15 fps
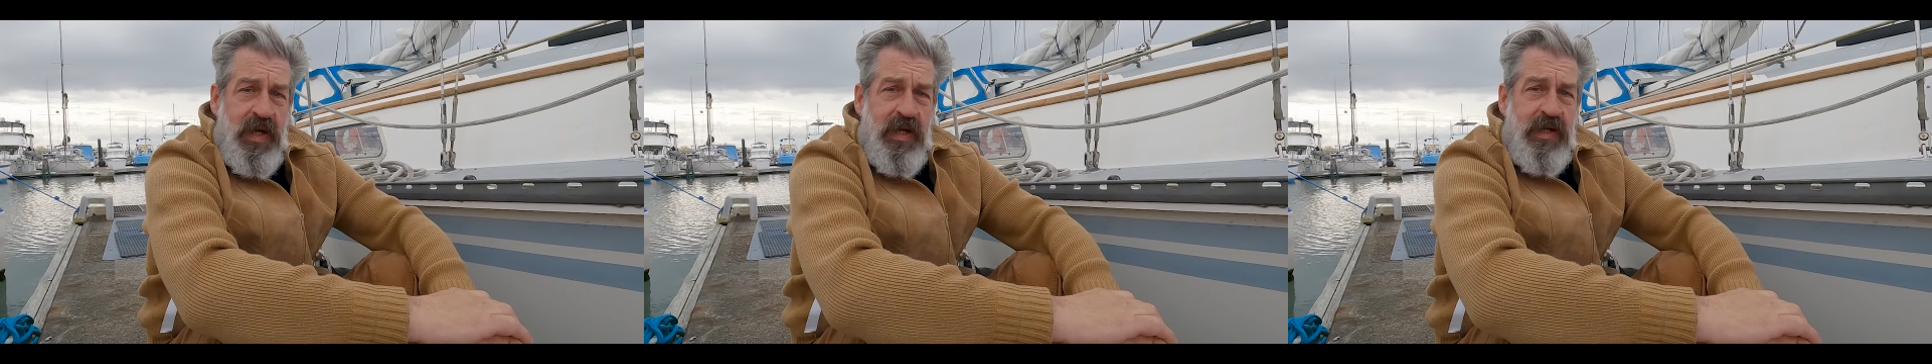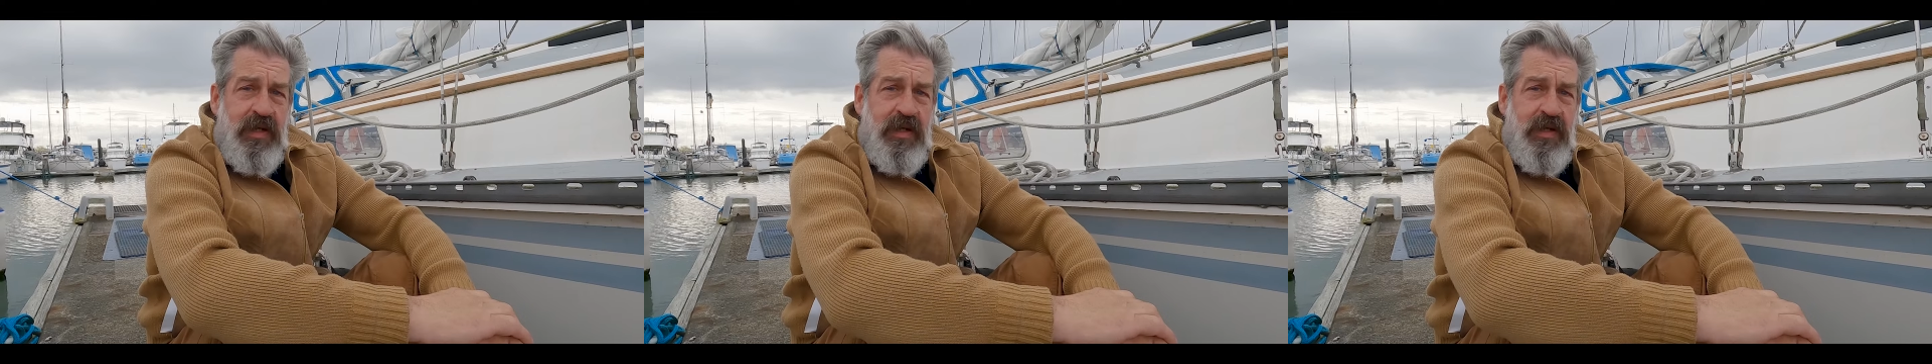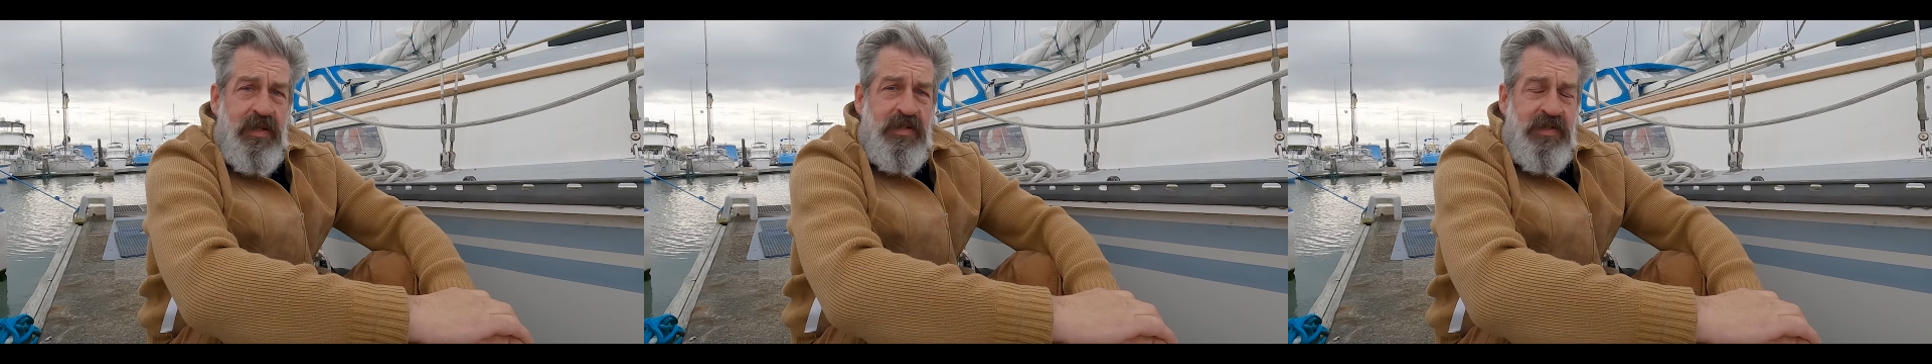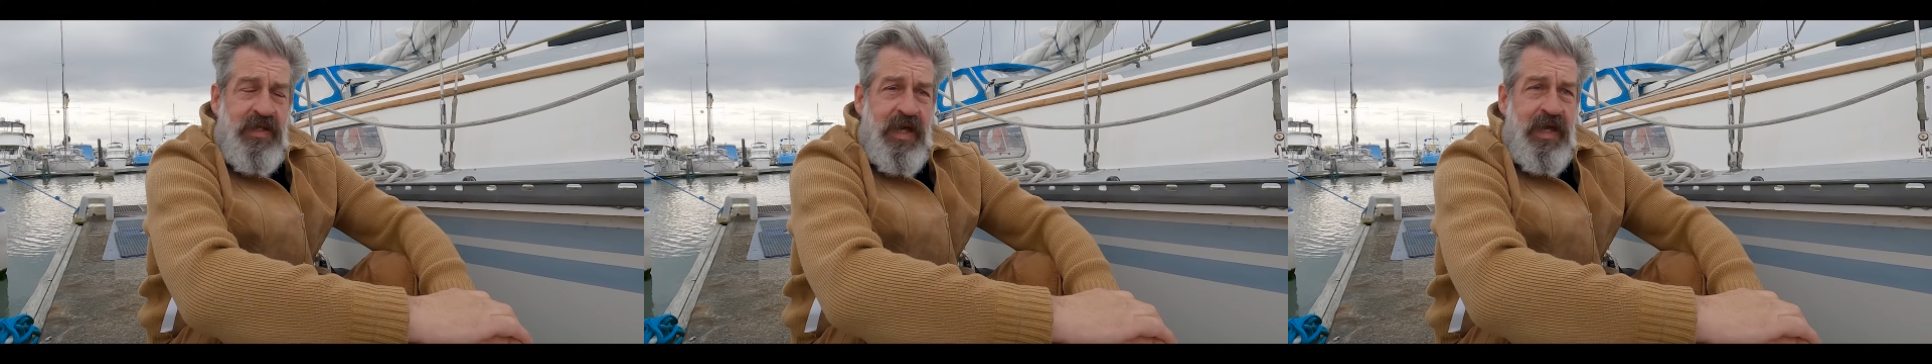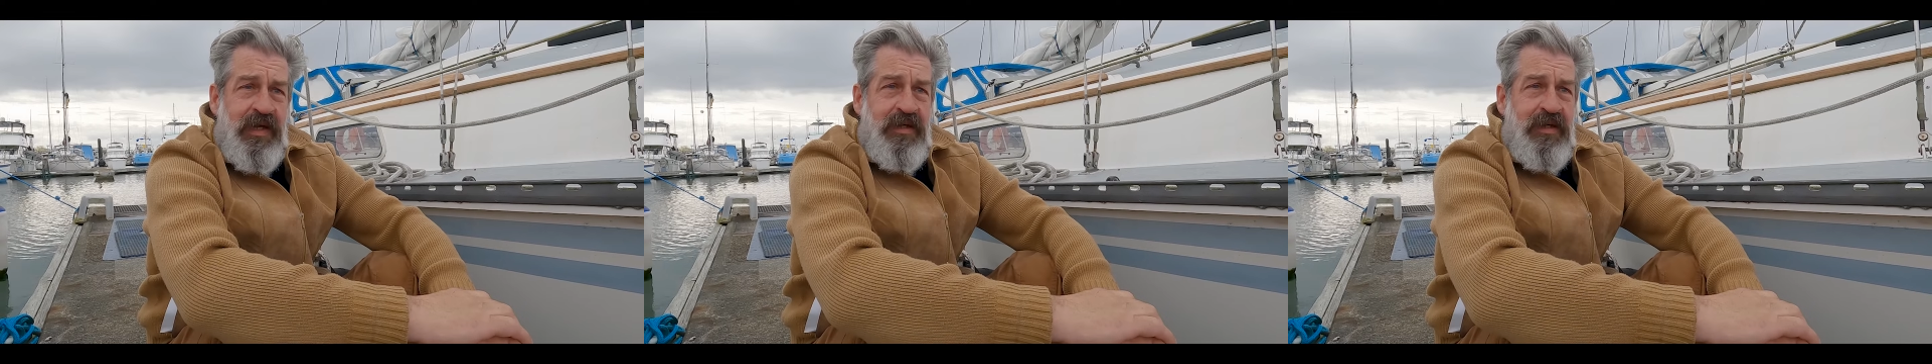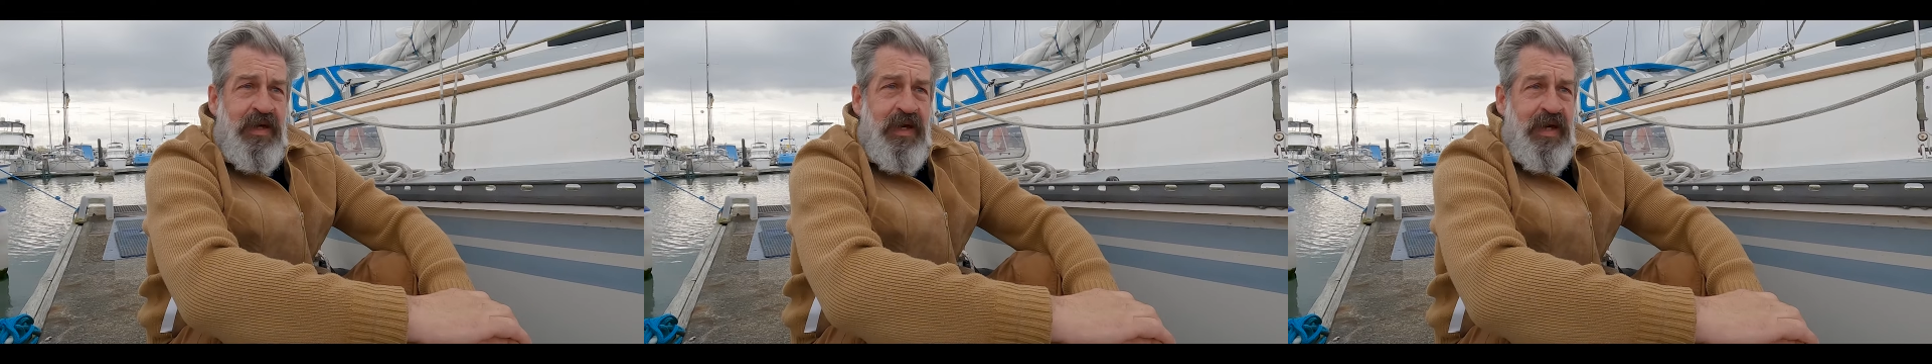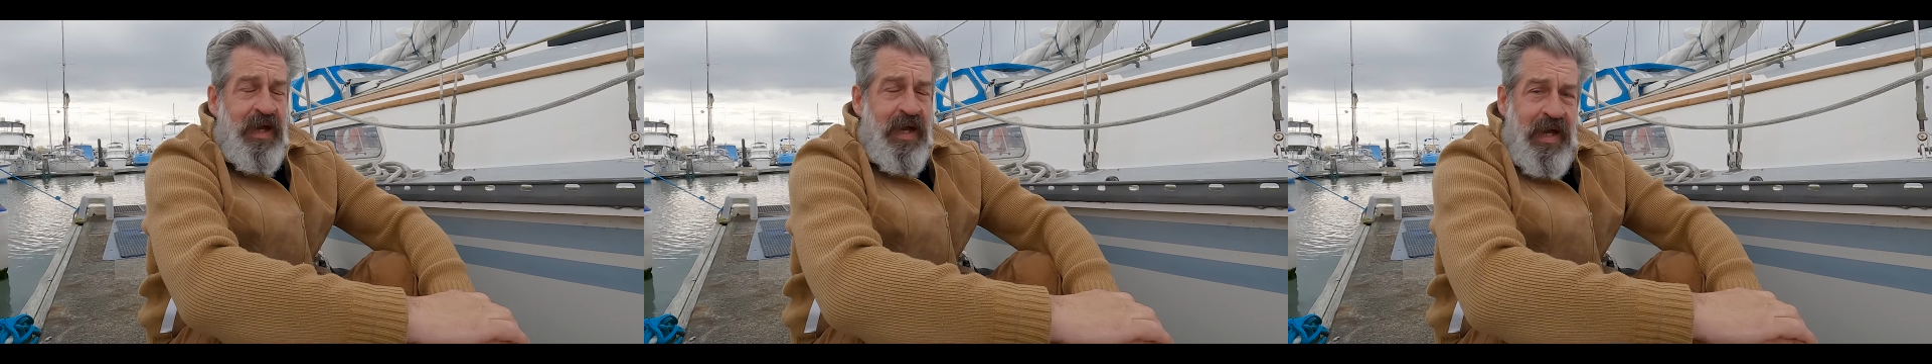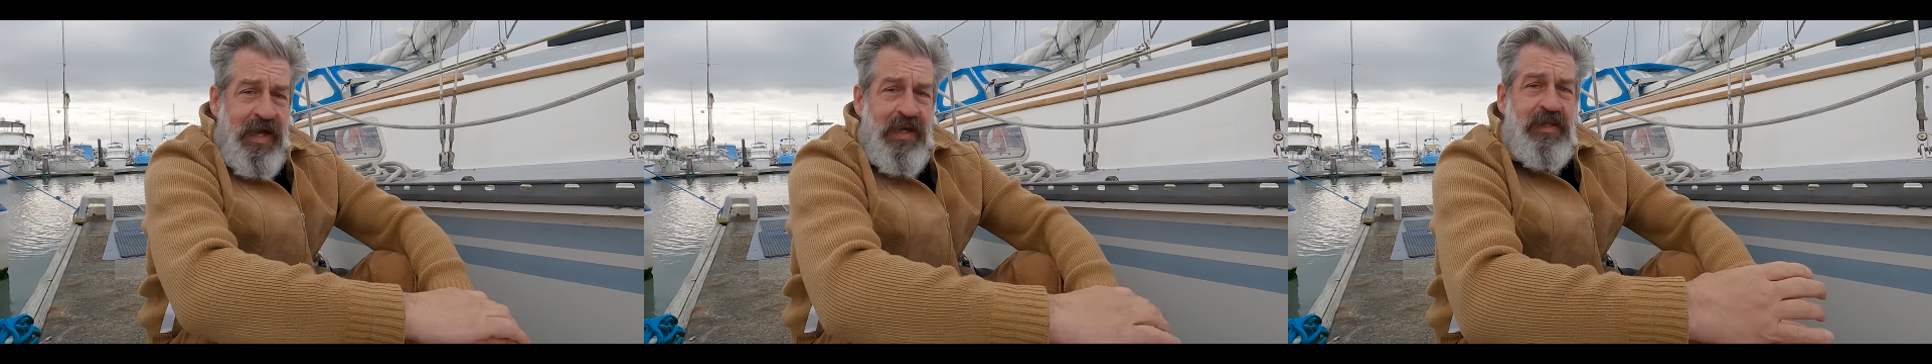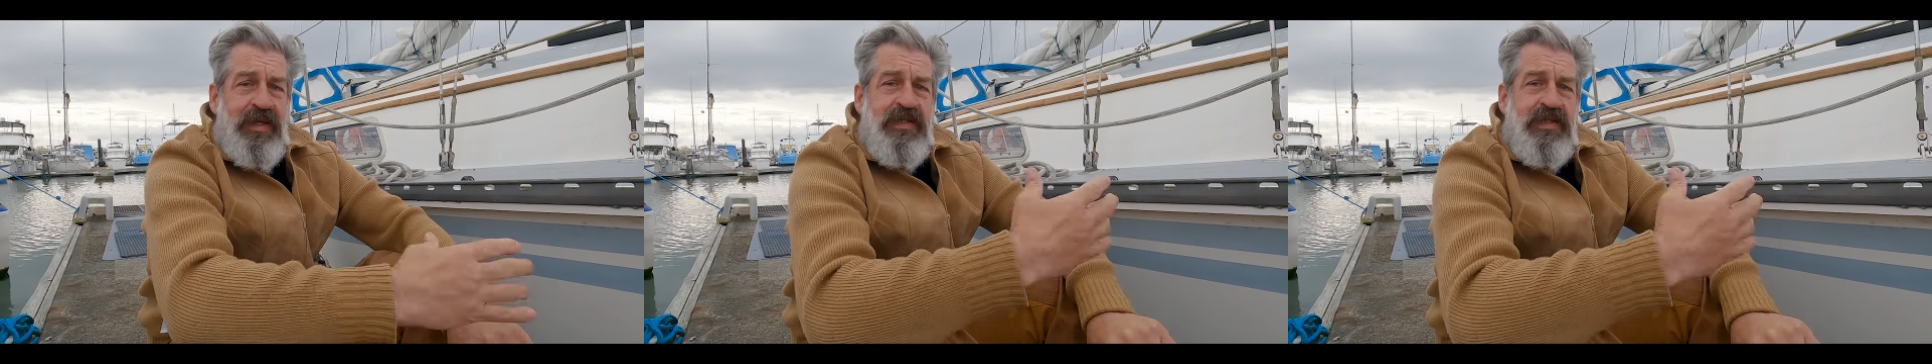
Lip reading: Rick saying, hey,